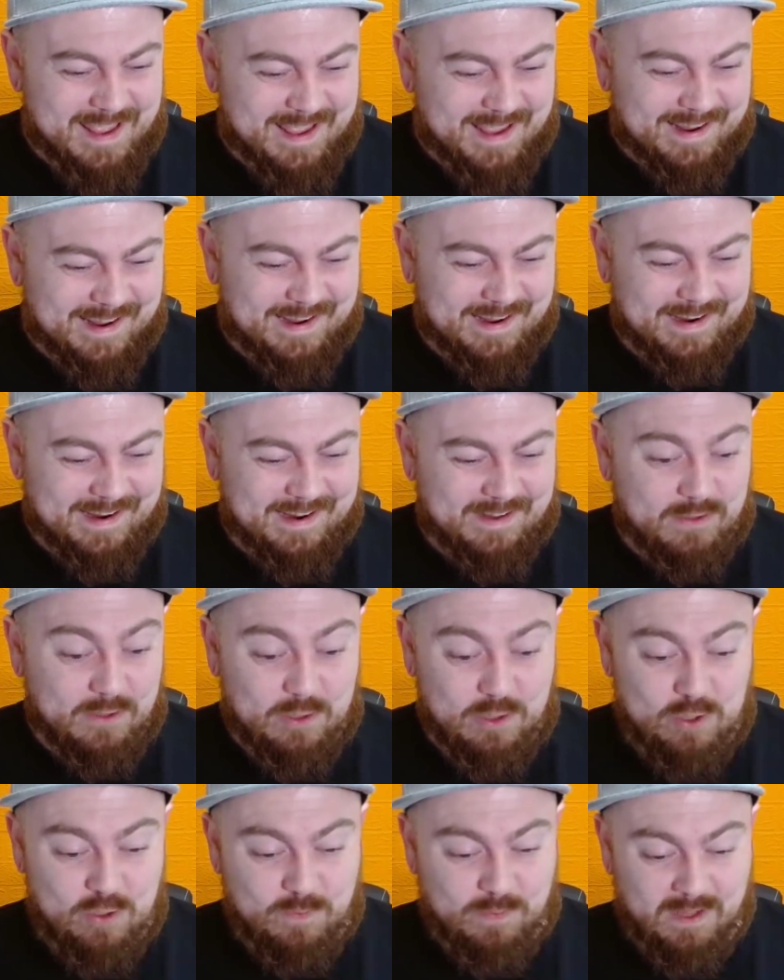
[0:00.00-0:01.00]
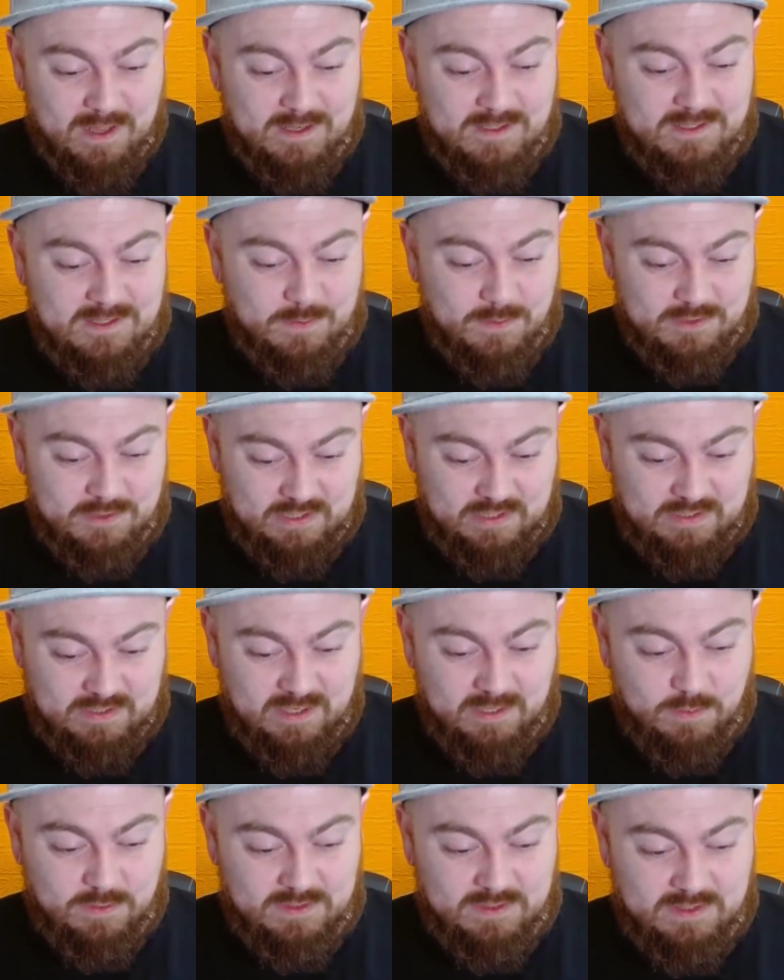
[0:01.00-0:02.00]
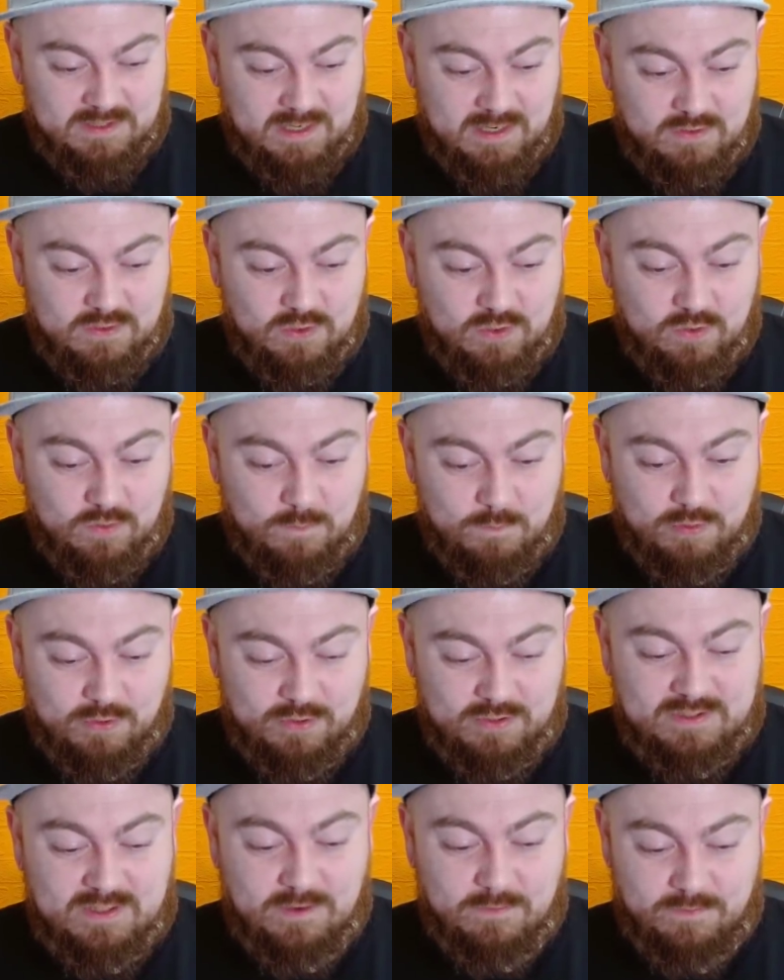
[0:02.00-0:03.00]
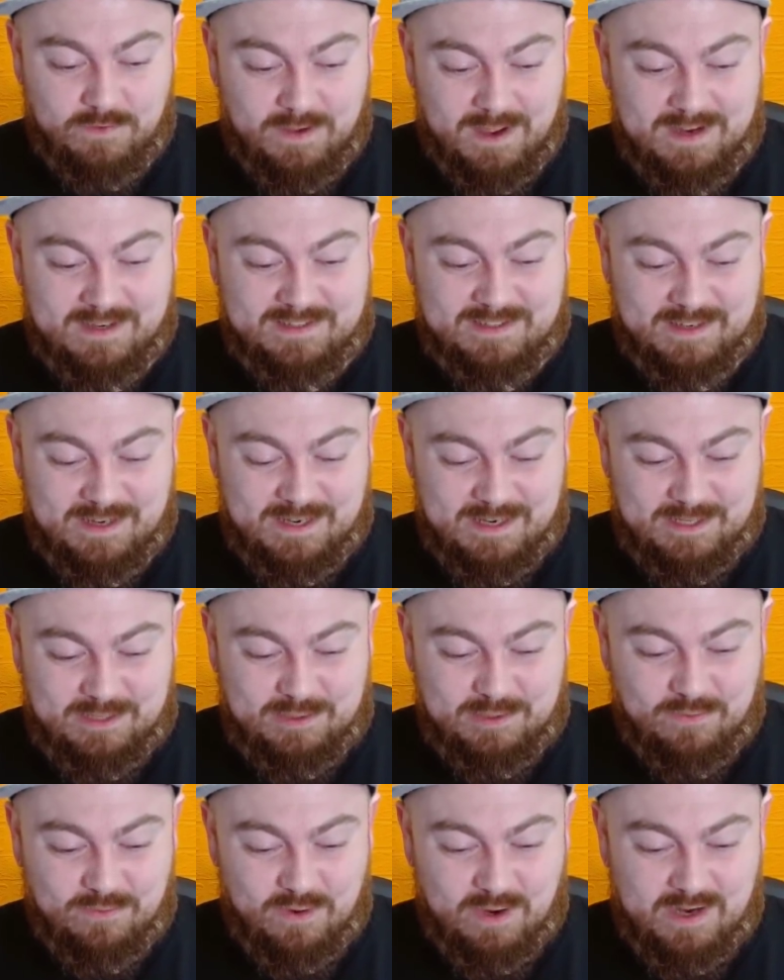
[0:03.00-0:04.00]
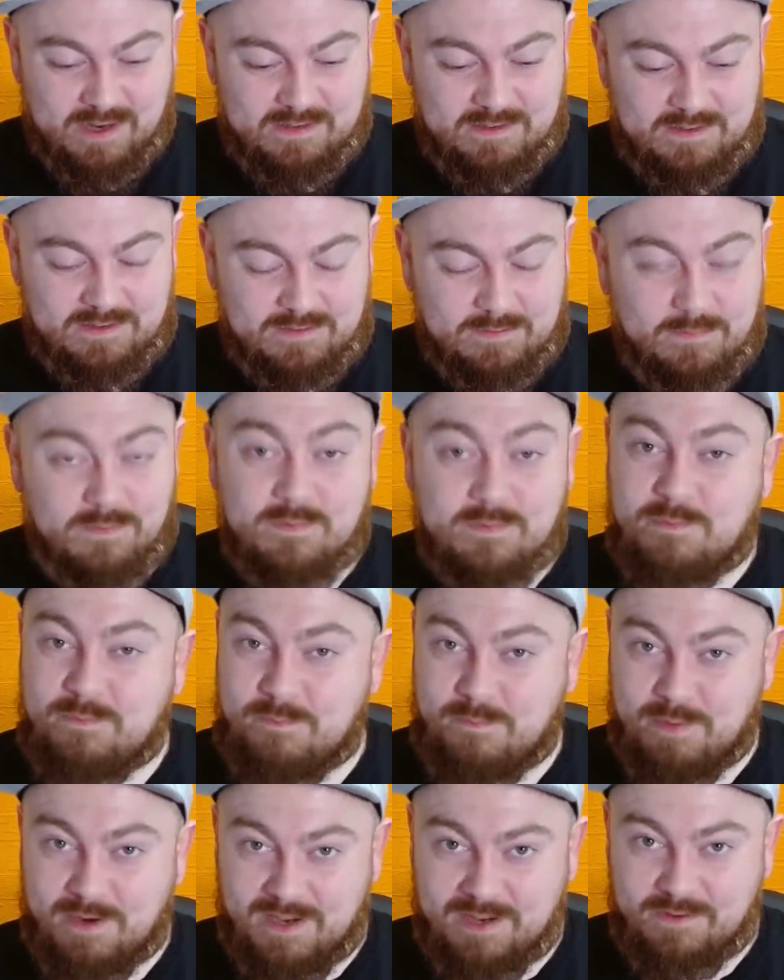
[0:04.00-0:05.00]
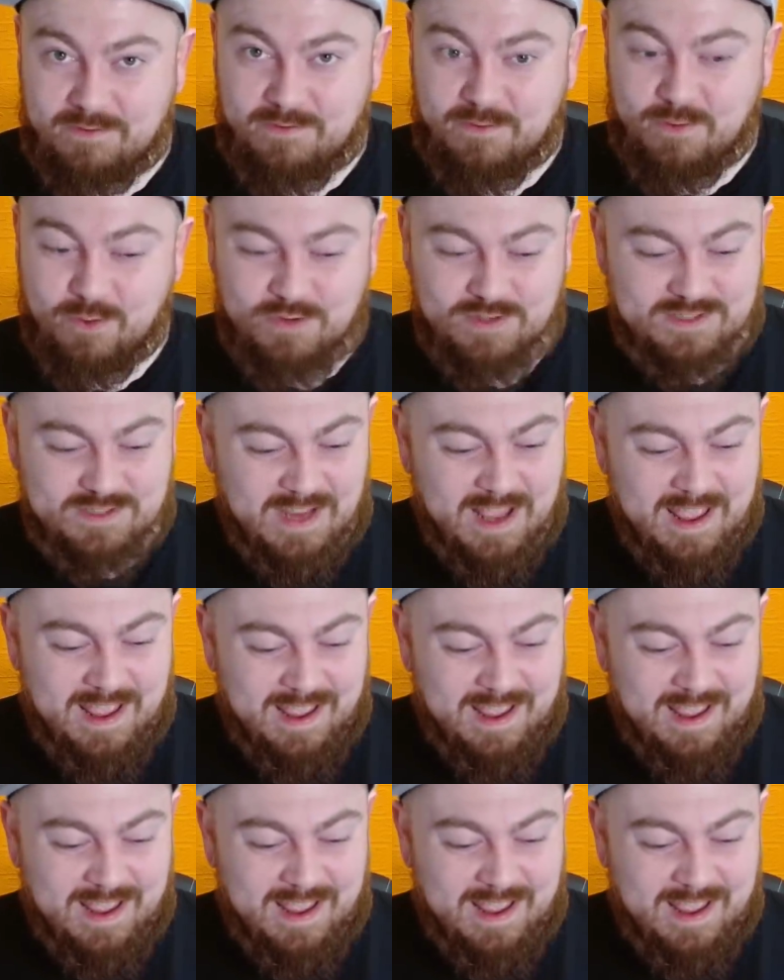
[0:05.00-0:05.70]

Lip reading: The new plans, which she said were designed to boost vaccination rates by force